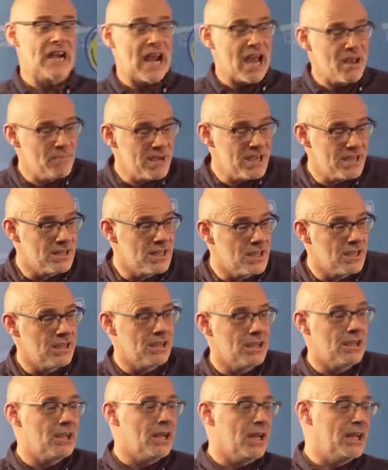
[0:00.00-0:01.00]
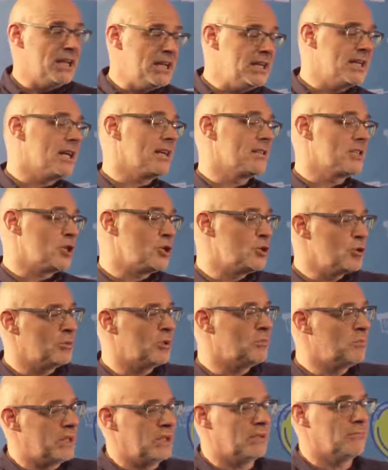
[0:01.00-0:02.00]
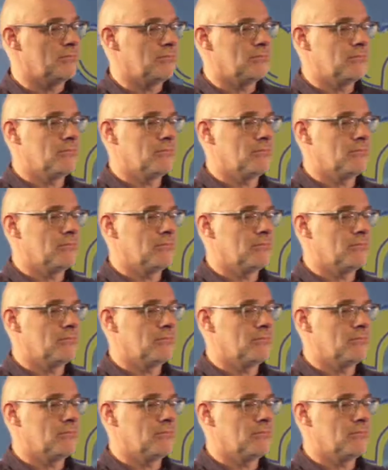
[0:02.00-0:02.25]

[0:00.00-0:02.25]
I mean Anita as a human being.